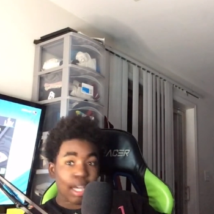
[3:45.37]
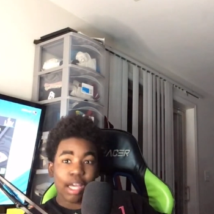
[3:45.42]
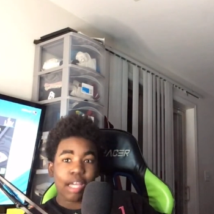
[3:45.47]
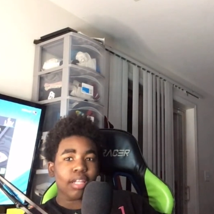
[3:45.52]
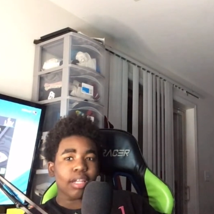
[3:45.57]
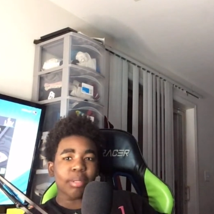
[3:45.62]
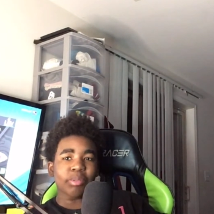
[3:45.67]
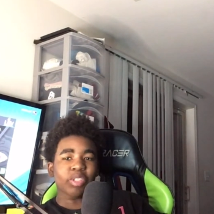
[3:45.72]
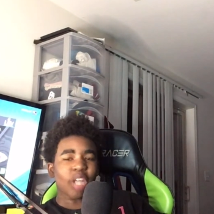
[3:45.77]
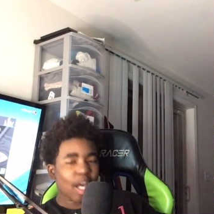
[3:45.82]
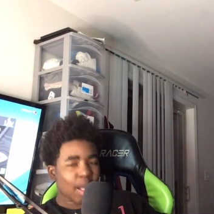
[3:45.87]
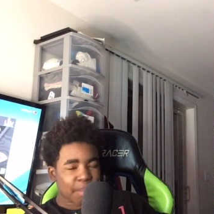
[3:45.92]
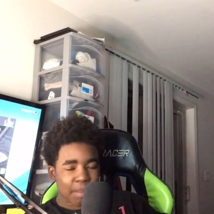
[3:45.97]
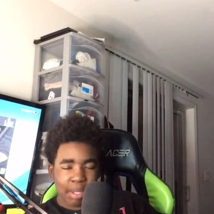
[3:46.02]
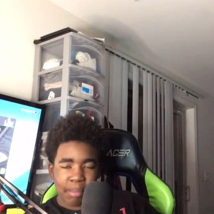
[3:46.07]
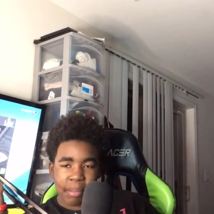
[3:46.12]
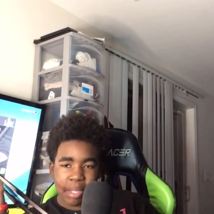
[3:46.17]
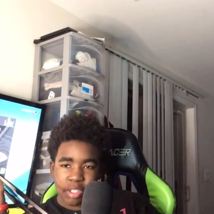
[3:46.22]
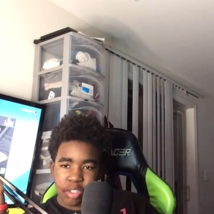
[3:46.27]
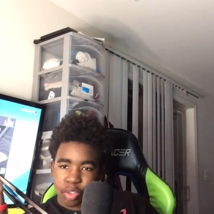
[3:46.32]
and I'm trying to
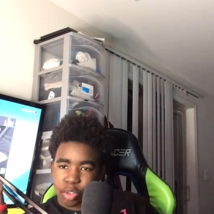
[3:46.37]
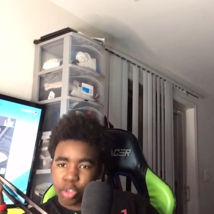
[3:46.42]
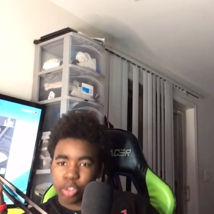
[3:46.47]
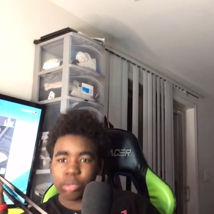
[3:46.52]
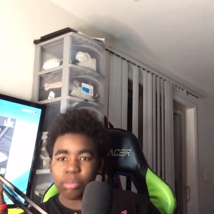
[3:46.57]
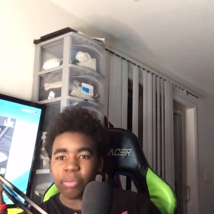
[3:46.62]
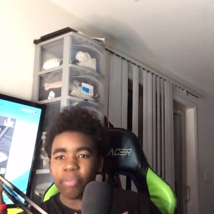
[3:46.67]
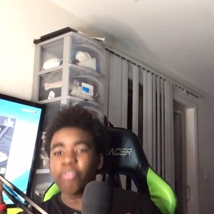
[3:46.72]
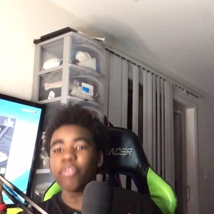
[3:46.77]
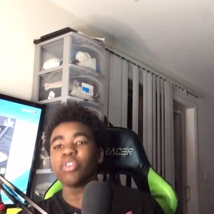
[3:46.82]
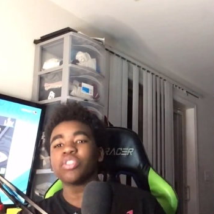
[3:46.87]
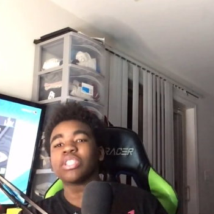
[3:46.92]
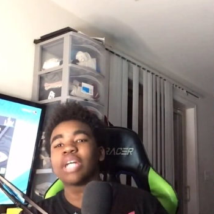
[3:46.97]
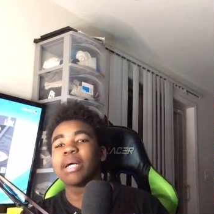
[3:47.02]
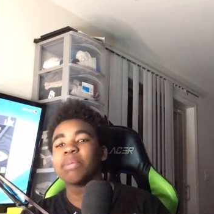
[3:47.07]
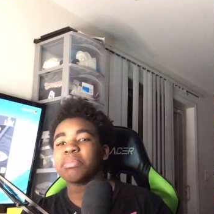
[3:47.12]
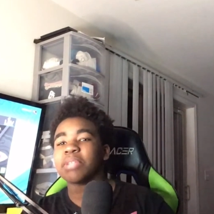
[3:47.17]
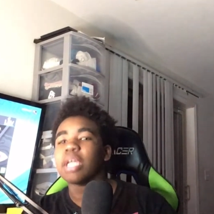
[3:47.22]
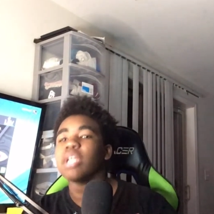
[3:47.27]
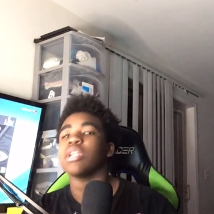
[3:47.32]
make my YouTube a
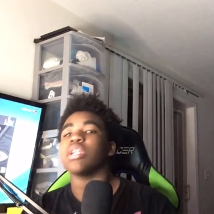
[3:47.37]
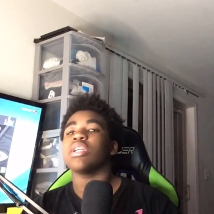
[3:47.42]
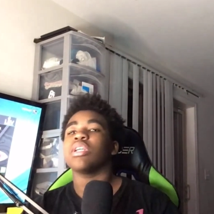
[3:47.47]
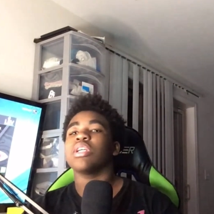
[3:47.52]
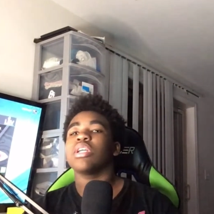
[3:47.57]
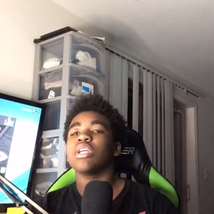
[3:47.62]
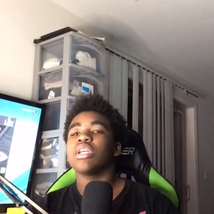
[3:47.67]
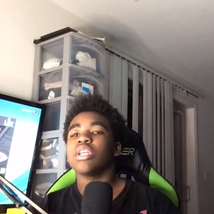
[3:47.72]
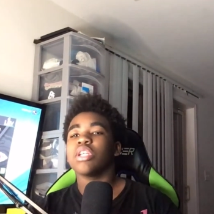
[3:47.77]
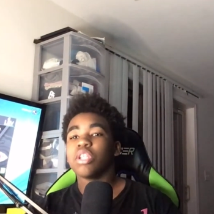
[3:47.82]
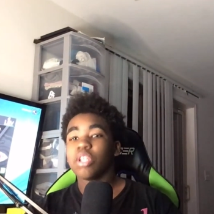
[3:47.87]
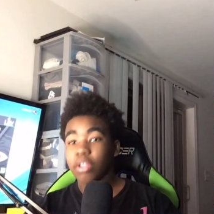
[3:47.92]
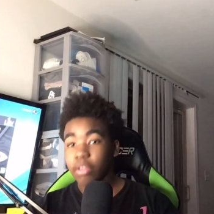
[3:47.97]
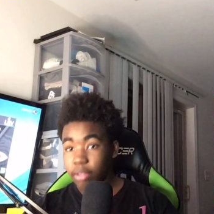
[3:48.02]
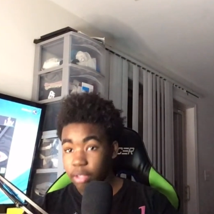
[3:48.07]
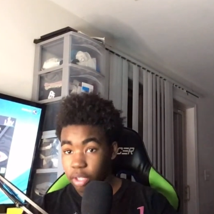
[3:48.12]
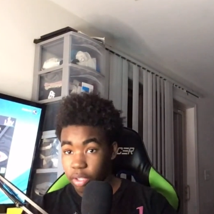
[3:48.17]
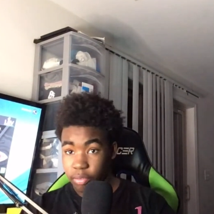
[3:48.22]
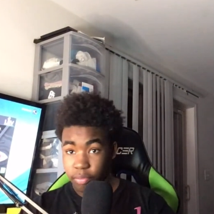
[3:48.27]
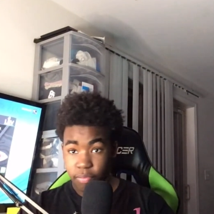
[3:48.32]
full-time thing.
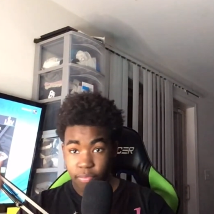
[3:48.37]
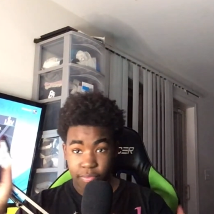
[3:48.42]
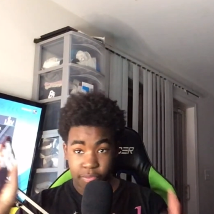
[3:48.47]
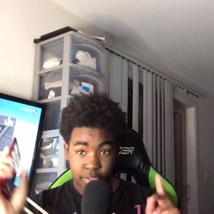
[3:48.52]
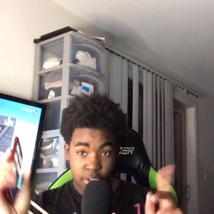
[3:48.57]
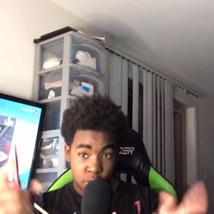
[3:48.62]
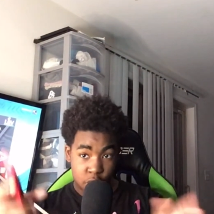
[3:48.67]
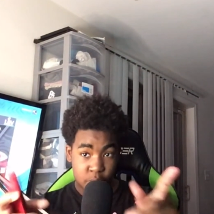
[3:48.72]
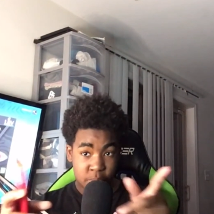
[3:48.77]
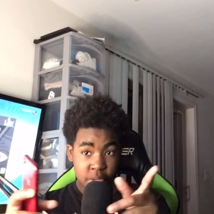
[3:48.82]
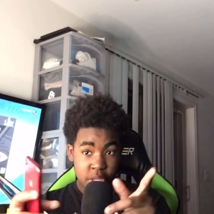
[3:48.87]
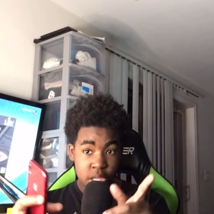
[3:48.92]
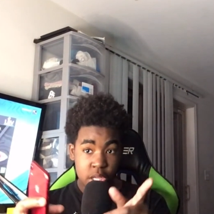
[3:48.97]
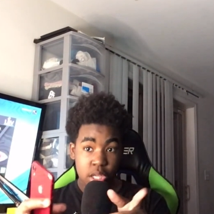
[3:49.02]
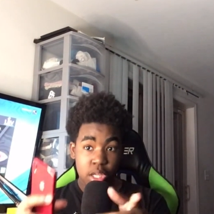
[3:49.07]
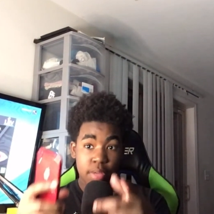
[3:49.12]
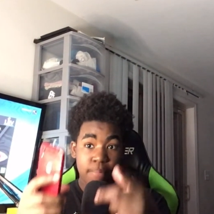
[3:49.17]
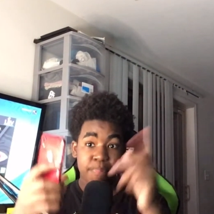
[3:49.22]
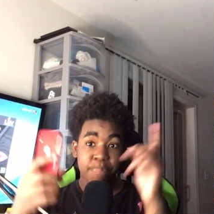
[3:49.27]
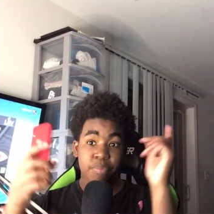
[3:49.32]
Feel
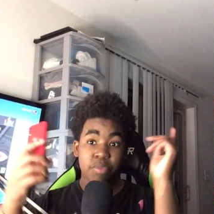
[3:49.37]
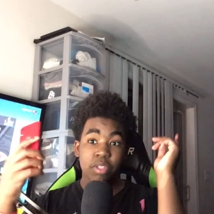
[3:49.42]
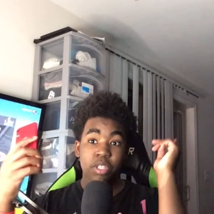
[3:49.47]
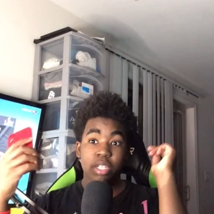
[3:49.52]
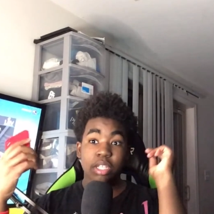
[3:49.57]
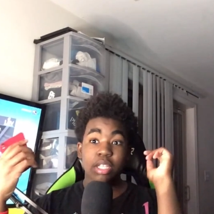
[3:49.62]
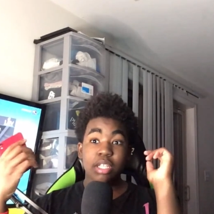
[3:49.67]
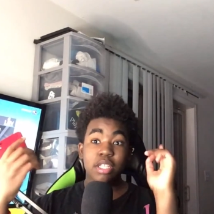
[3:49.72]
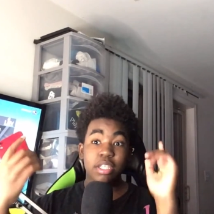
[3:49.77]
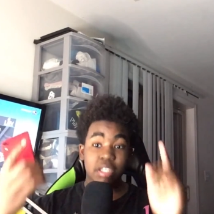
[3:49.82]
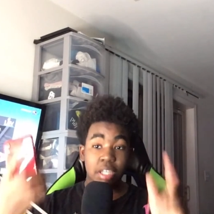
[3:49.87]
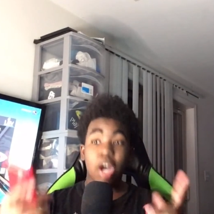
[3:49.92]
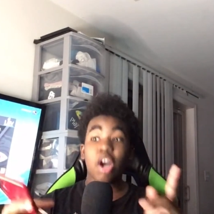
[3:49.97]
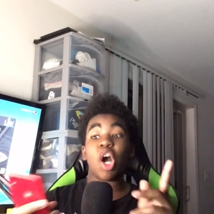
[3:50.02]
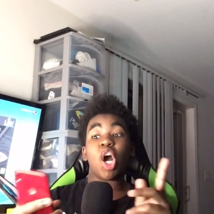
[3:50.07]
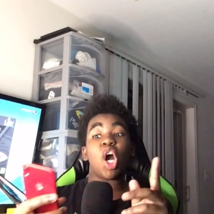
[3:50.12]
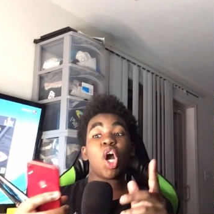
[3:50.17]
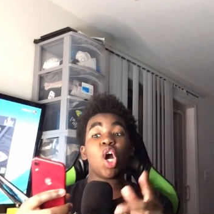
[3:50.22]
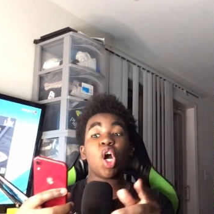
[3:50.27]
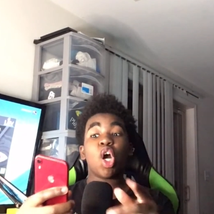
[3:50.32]
me? Yeah.